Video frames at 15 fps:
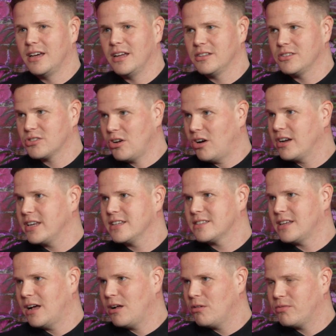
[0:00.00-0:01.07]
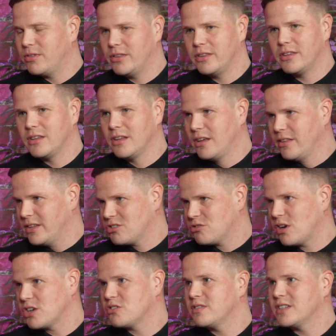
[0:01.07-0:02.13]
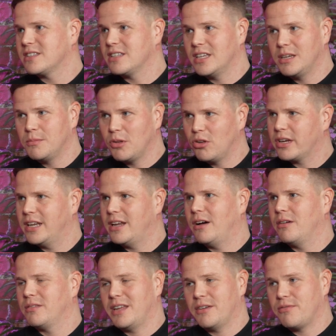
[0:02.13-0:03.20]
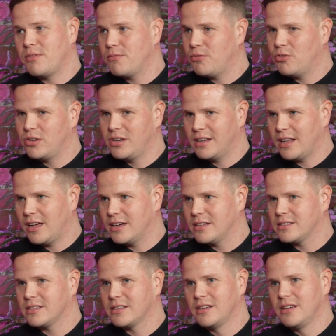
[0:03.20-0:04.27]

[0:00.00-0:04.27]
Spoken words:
And Scott and yourself and the treasury team are looking at different funding lines